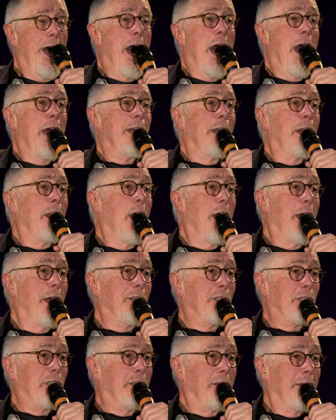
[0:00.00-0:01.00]

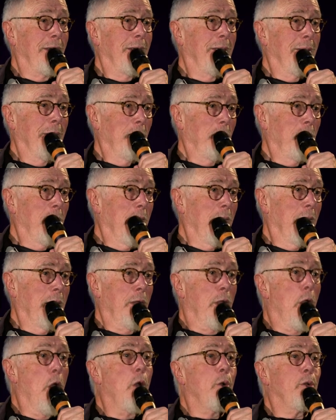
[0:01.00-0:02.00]
idolized
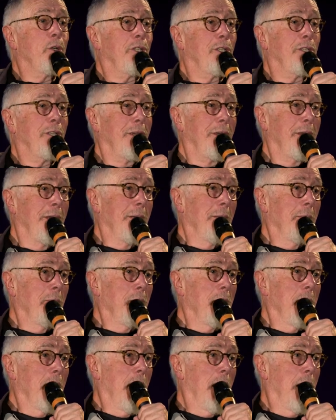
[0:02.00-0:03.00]
ghost
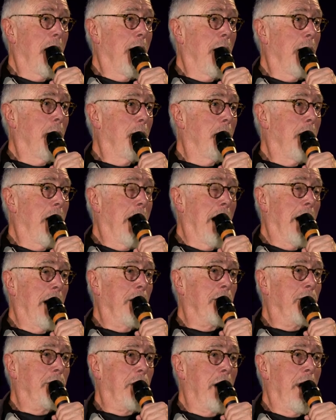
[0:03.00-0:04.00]

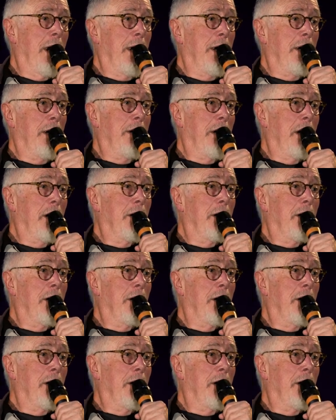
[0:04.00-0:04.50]
as an